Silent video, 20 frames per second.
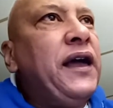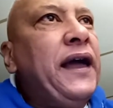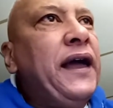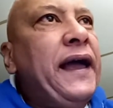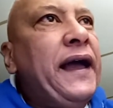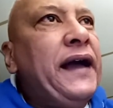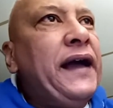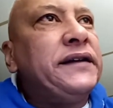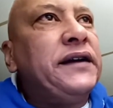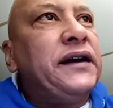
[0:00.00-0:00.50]

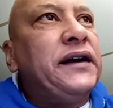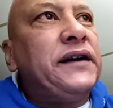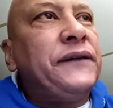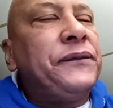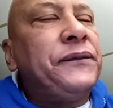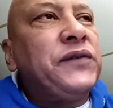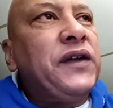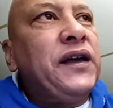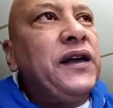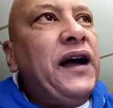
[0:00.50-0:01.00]
And
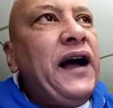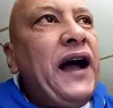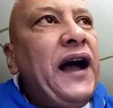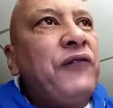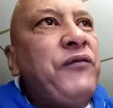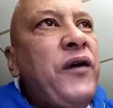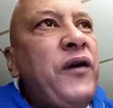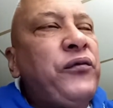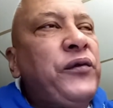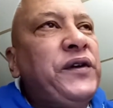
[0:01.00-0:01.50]
I
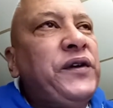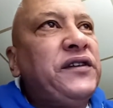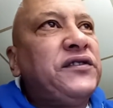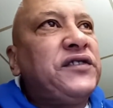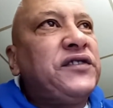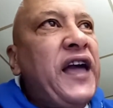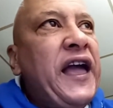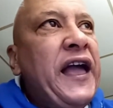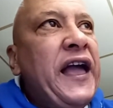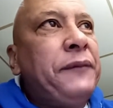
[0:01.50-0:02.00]
refereed his
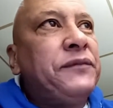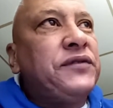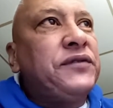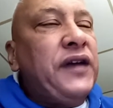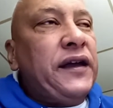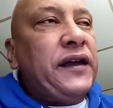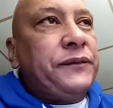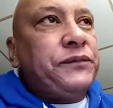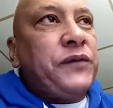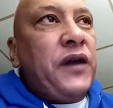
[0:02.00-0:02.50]
games,
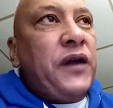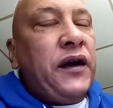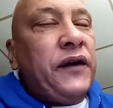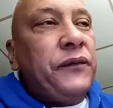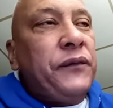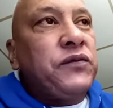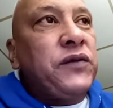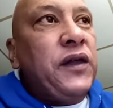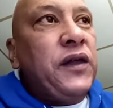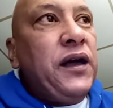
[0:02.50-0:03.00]
and
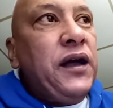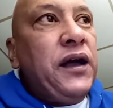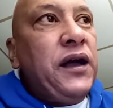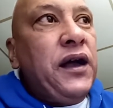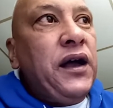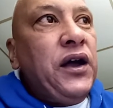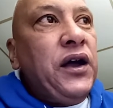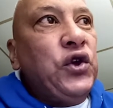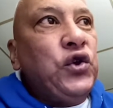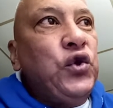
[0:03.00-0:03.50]

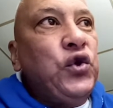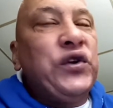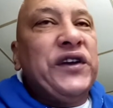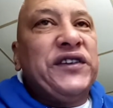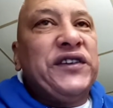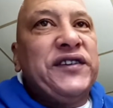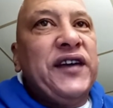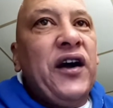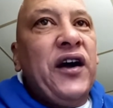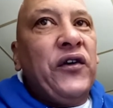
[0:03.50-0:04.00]
you could
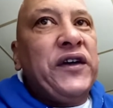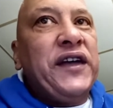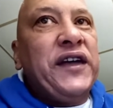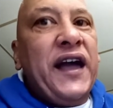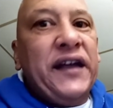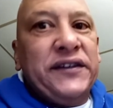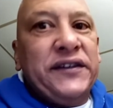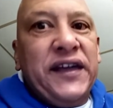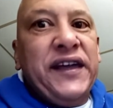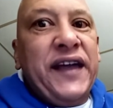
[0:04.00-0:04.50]
tell he
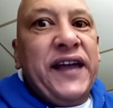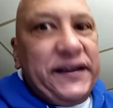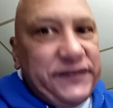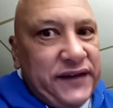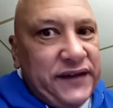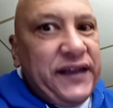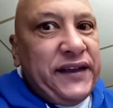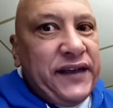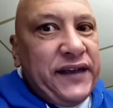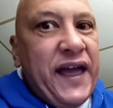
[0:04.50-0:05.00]
had
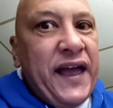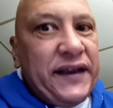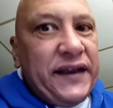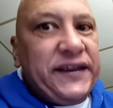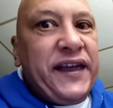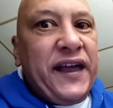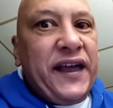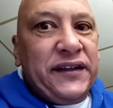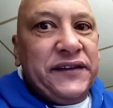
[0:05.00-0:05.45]
talent.